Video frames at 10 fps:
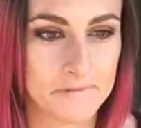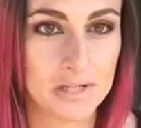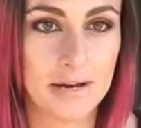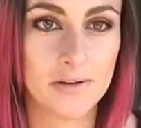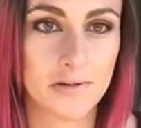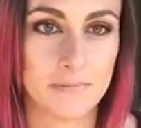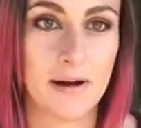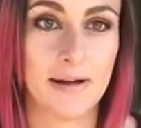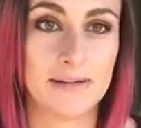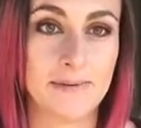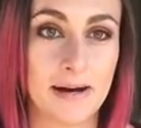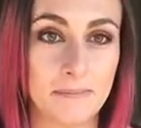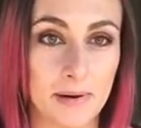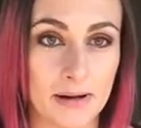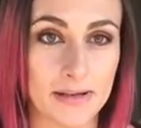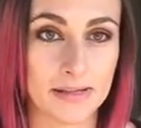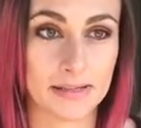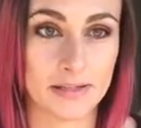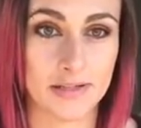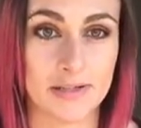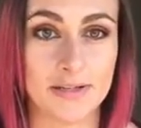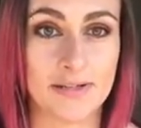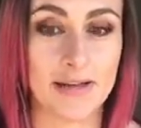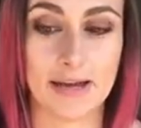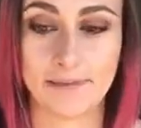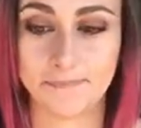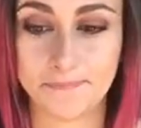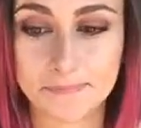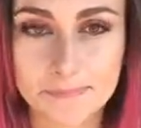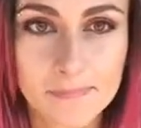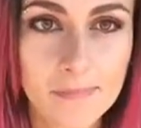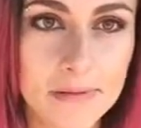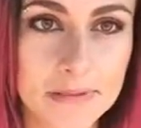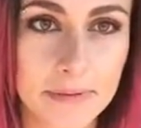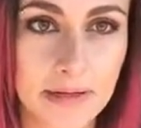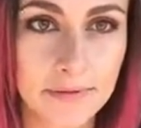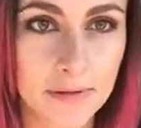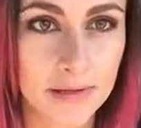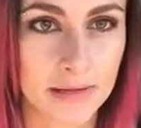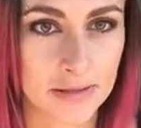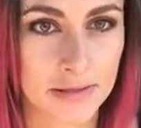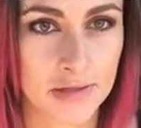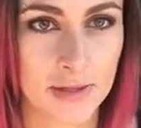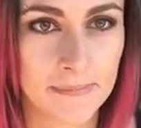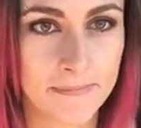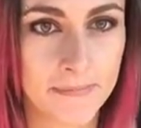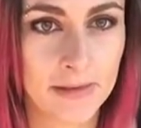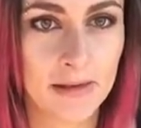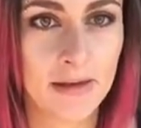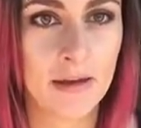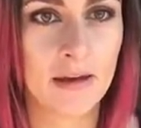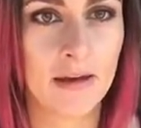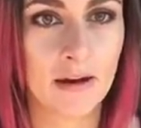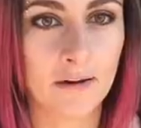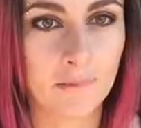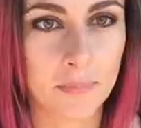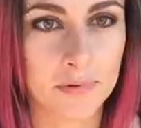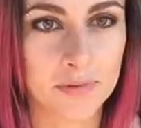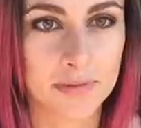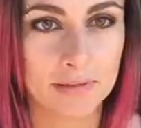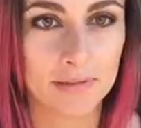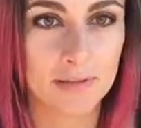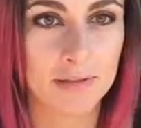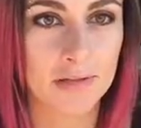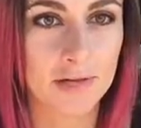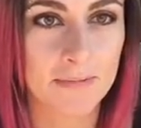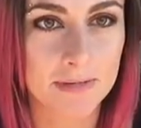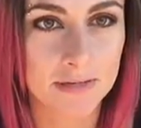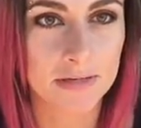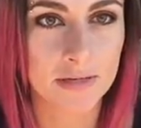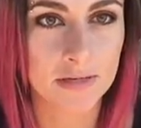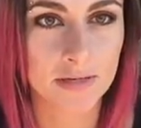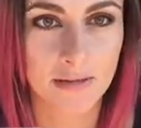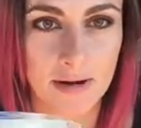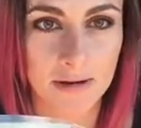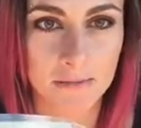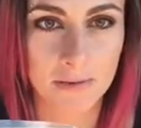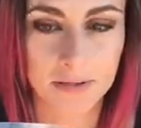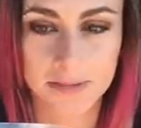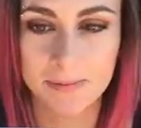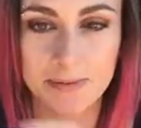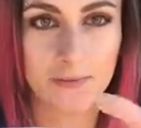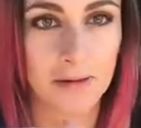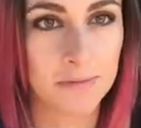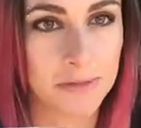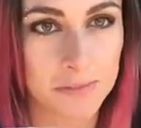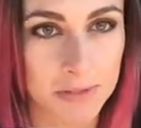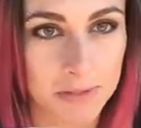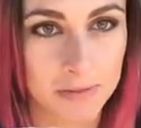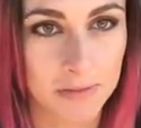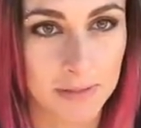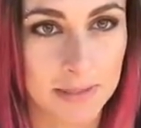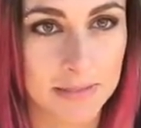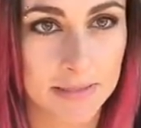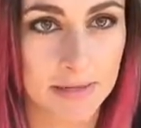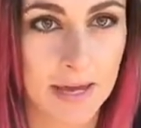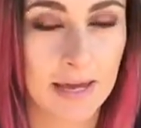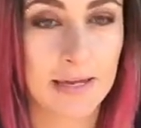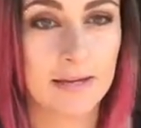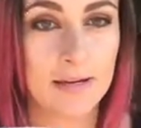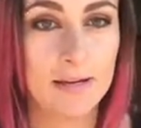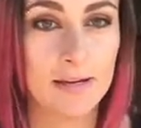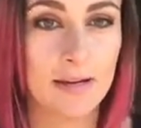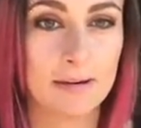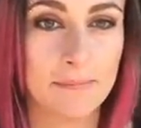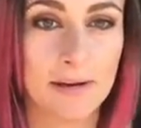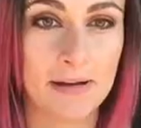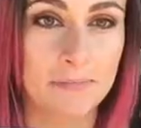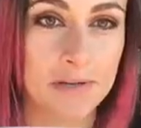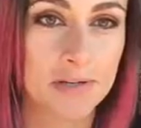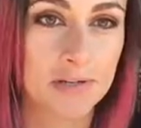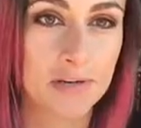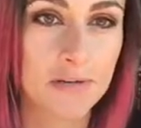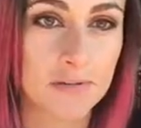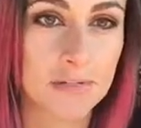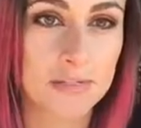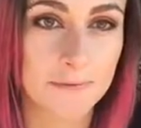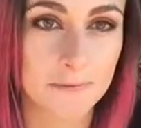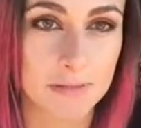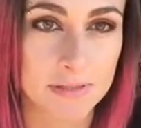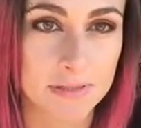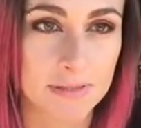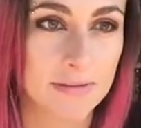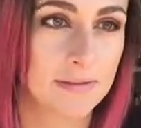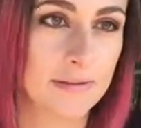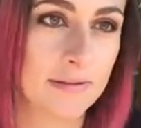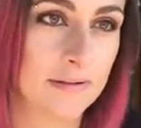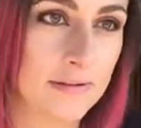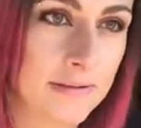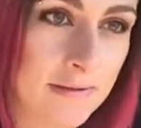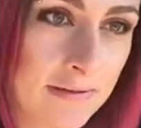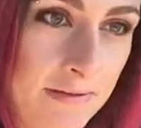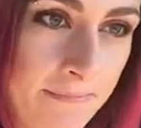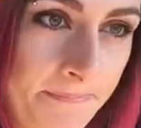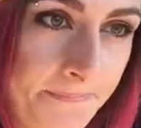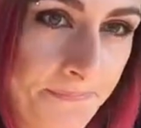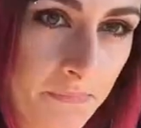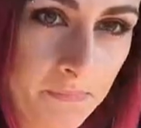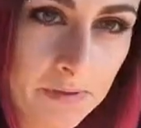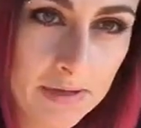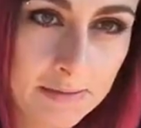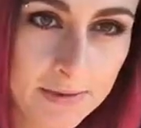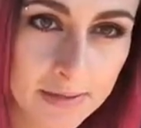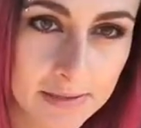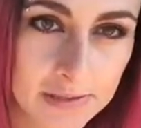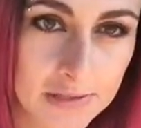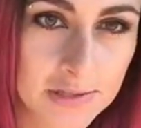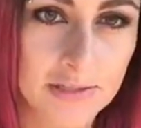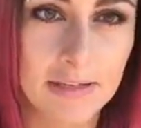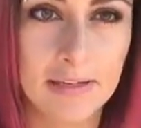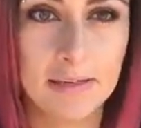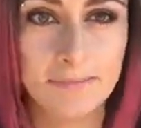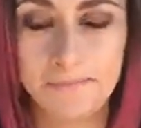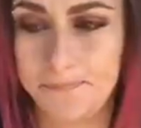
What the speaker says: change your mind about buying a conditioner. Okay, so I've gone out to the shop and I have bought the cheapest conditioner that I could possibly find, which was $2. Okay. And I'm going to show you the difference. So I'm going to get my conditioner here.